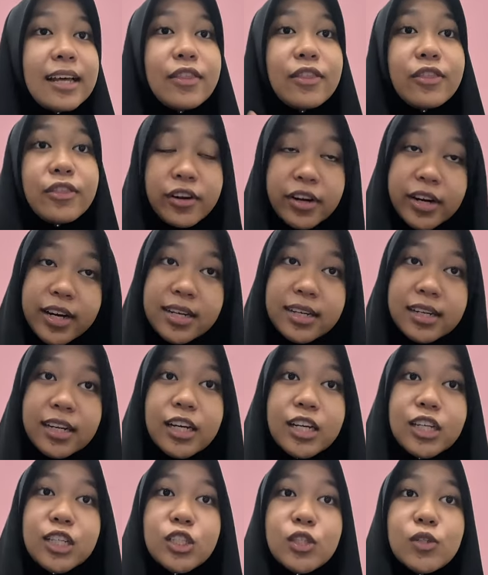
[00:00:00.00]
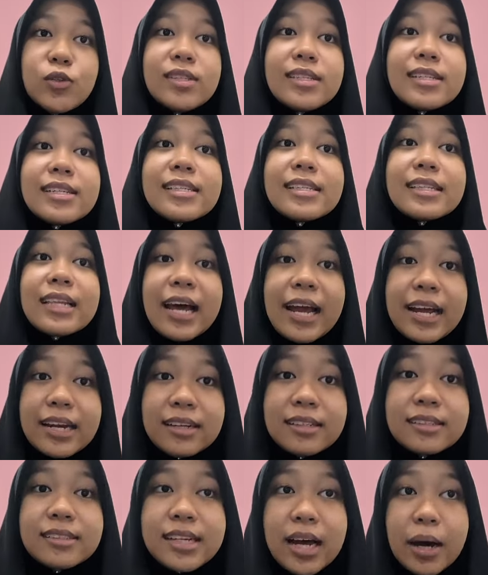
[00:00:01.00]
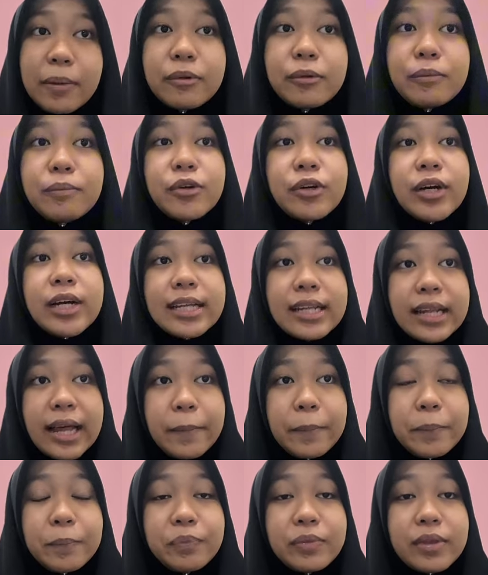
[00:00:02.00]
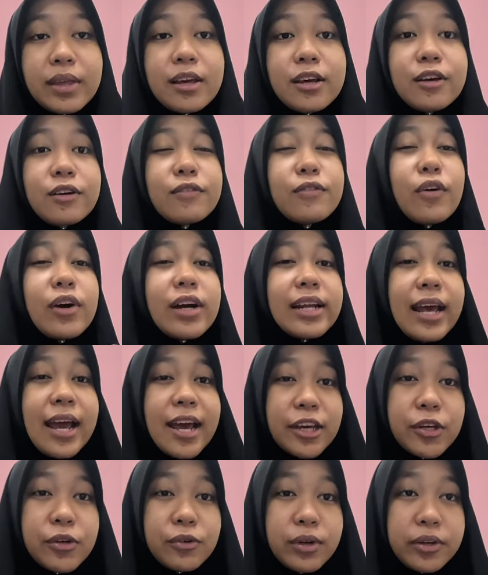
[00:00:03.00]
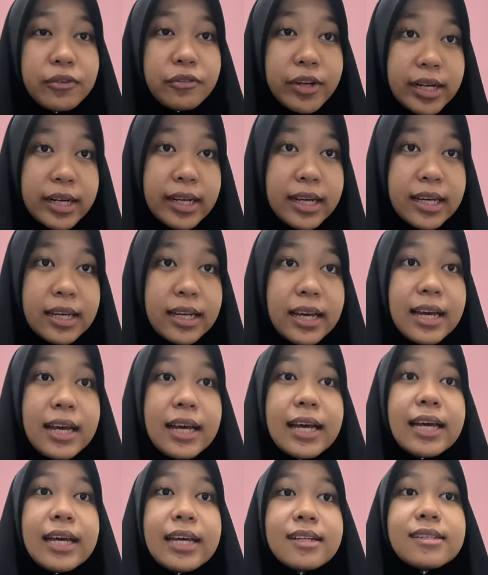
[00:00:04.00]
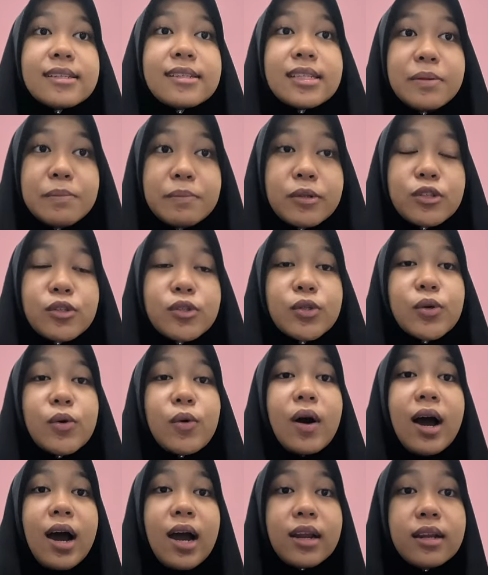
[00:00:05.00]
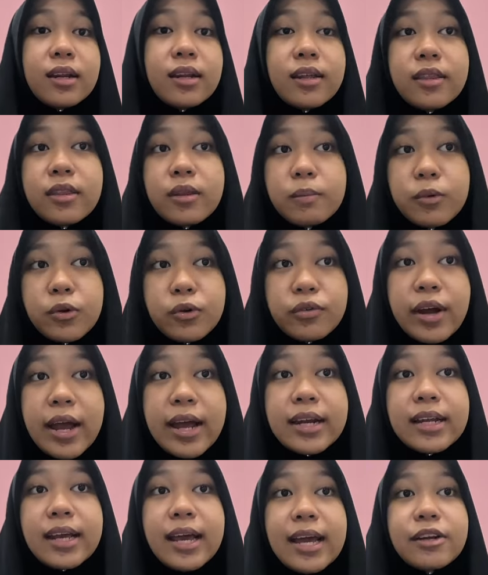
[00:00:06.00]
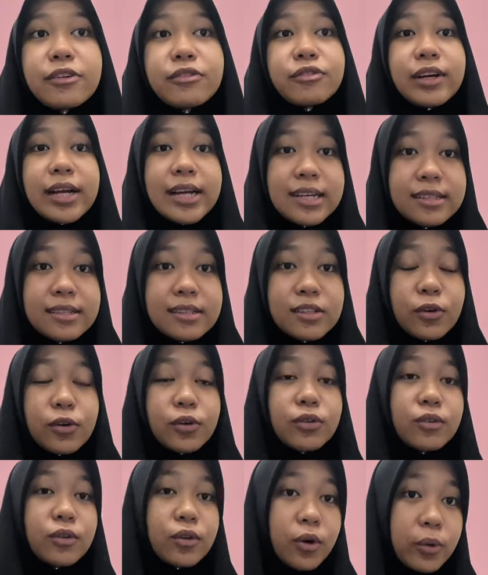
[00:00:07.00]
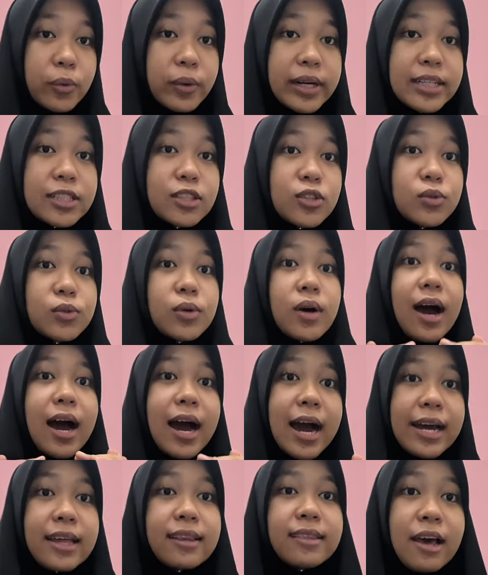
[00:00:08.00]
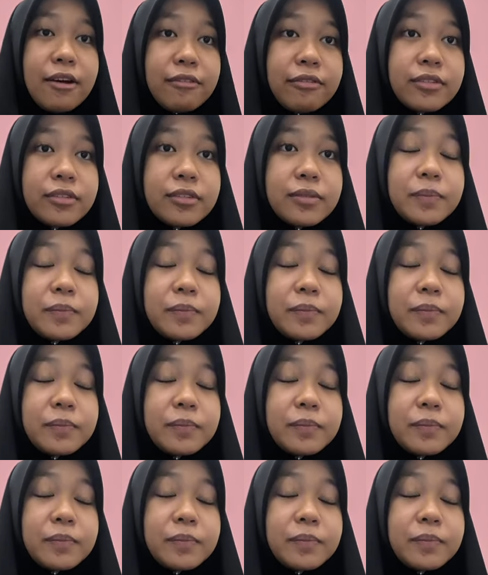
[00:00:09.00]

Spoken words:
Third, use a sliding double burette clamp. For an accurate reading, it is simple to go under the burette and raise or lower it to eye level.